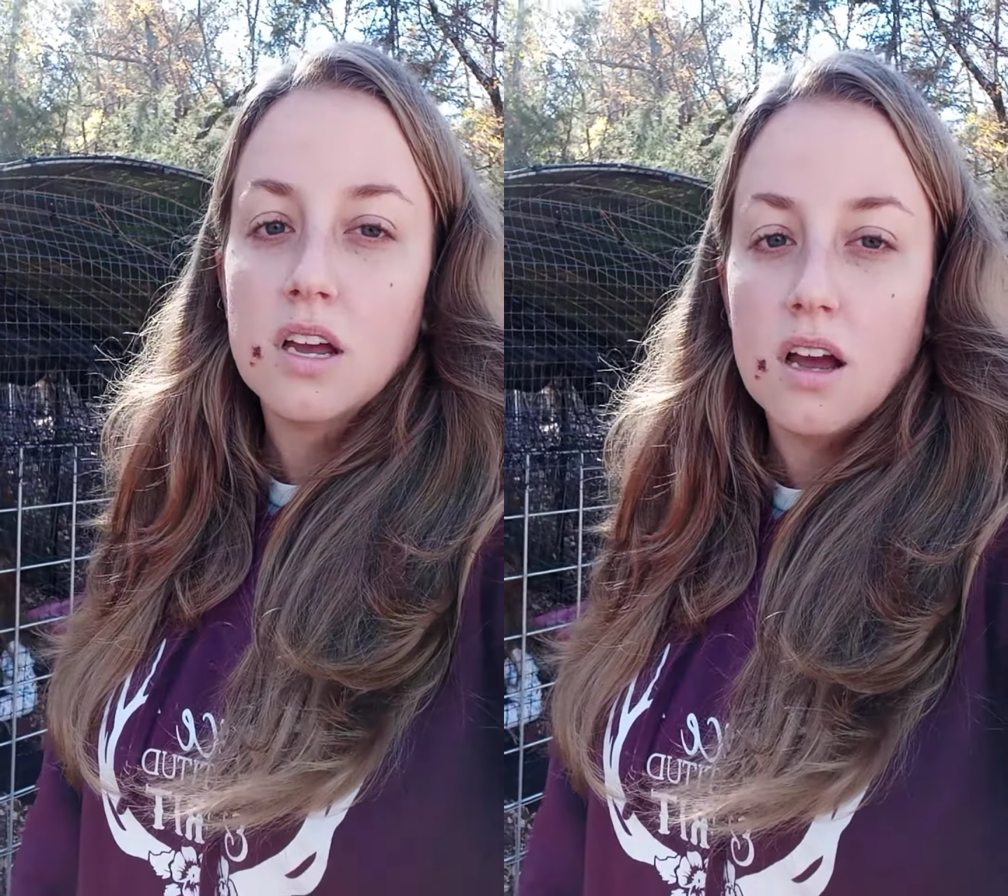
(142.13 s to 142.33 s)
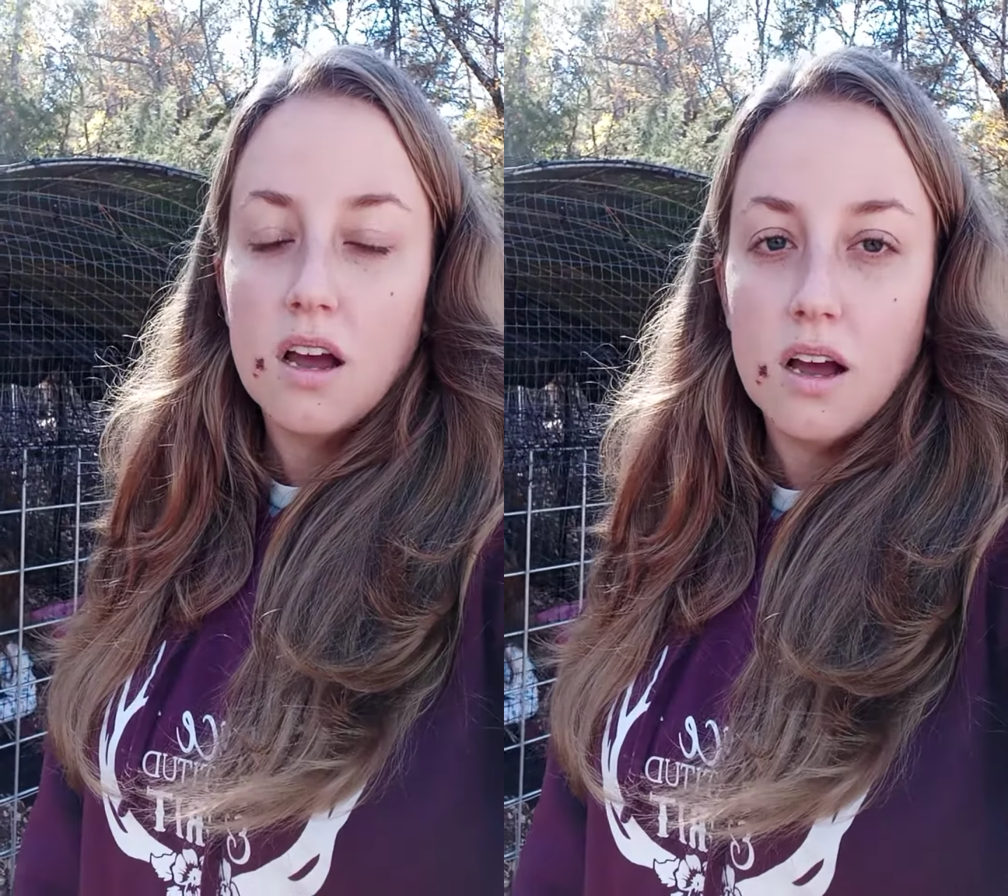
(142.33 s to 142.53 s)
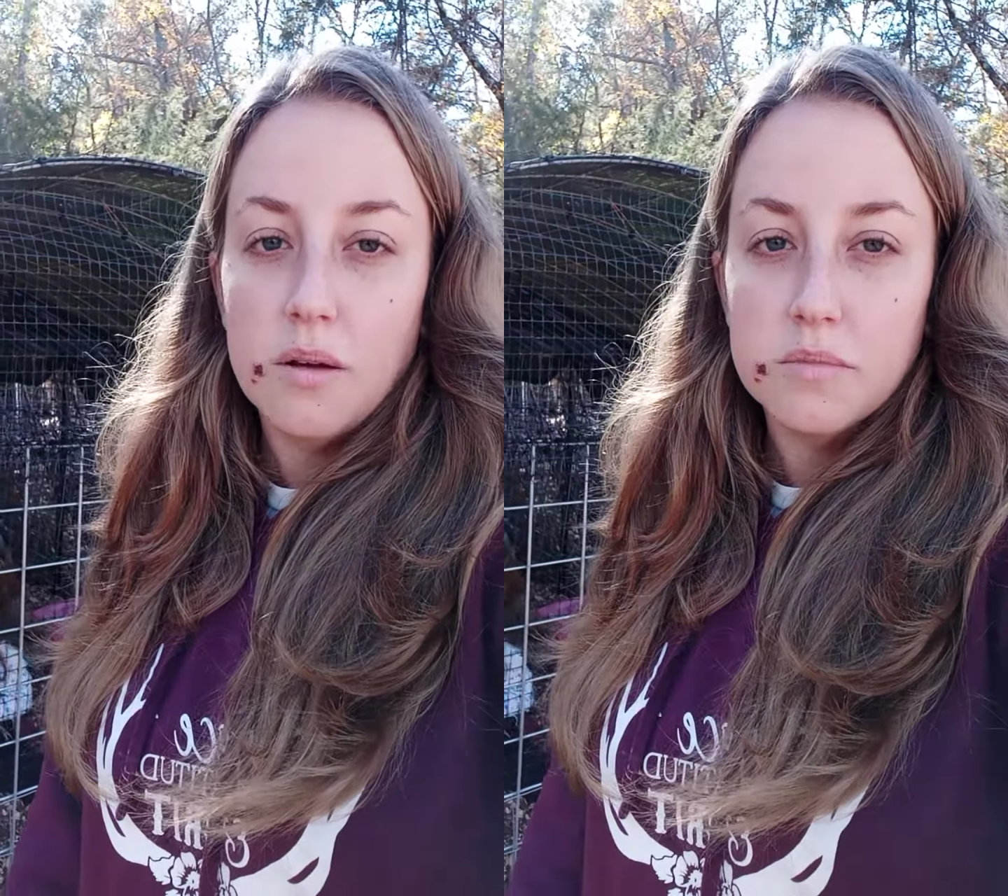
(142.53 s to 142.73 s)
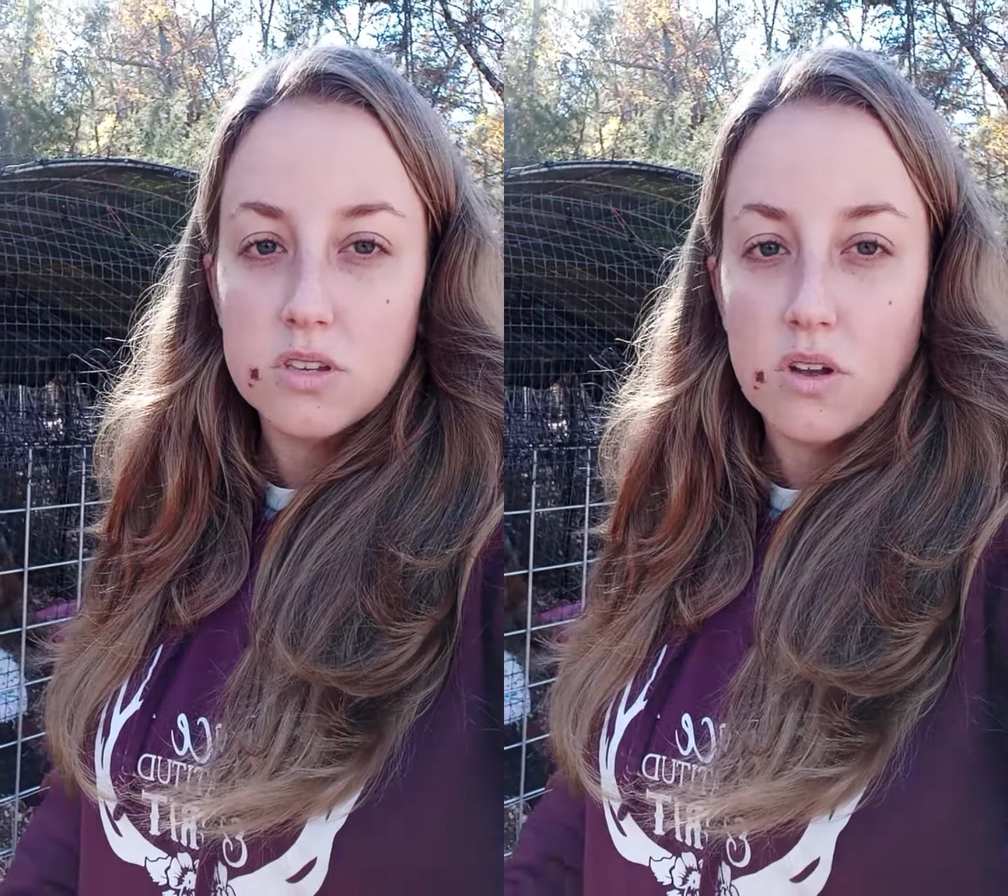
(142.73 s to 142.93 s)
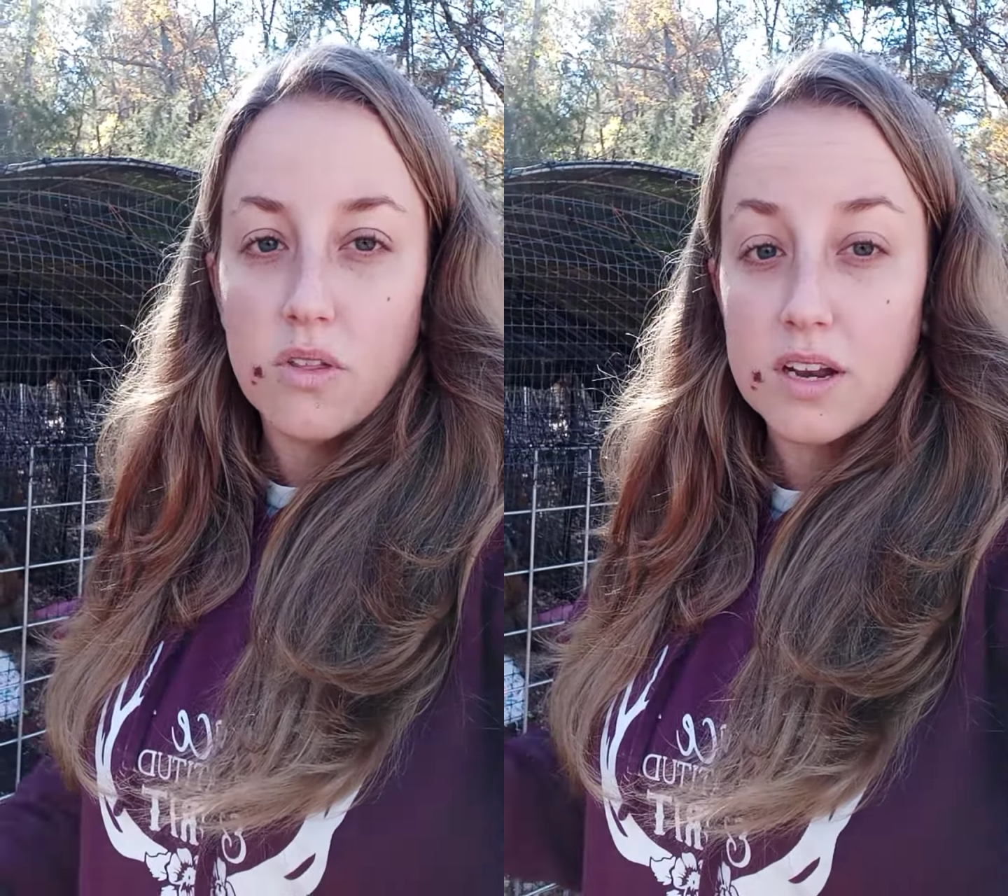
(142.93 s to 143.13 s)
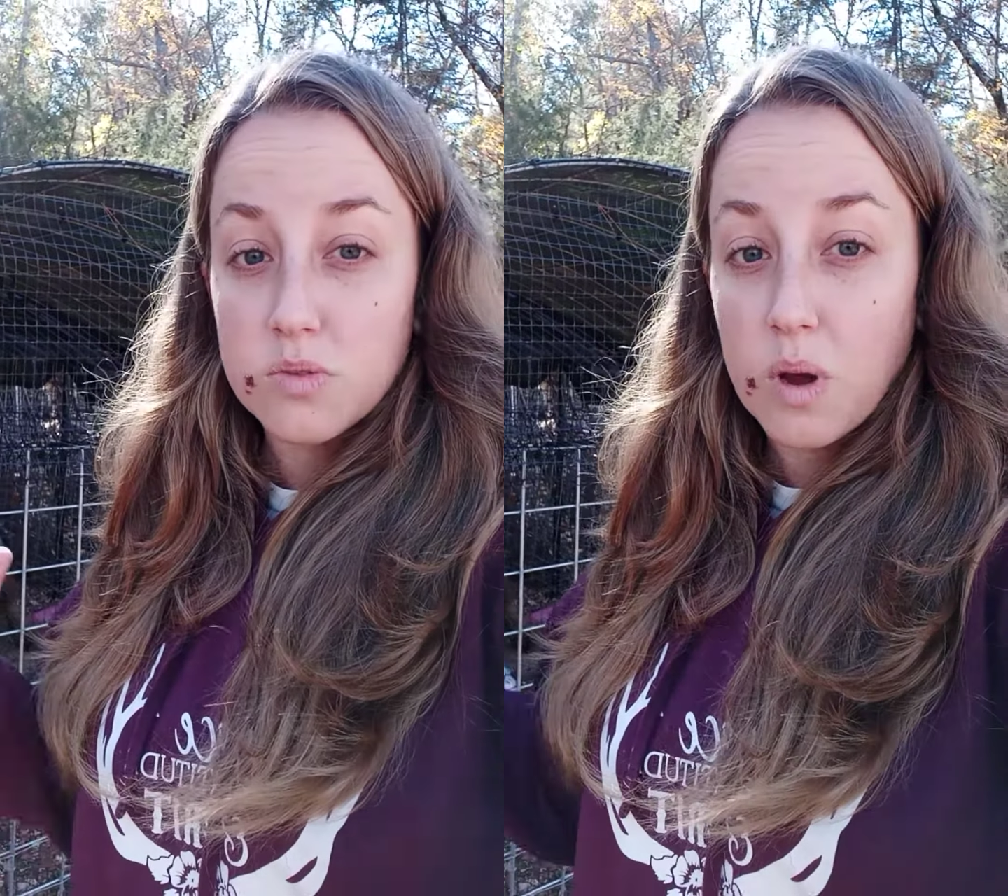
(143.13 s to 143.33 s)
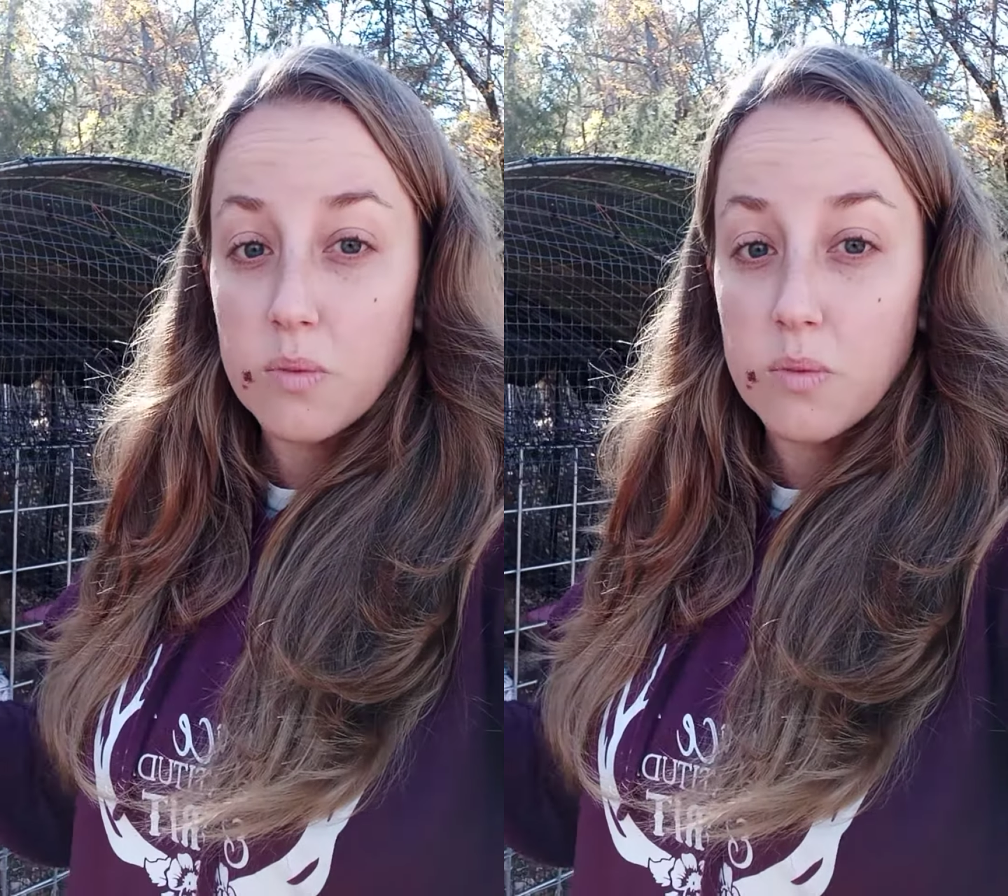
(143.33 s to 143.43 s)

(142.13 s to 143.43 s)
Um, so that is why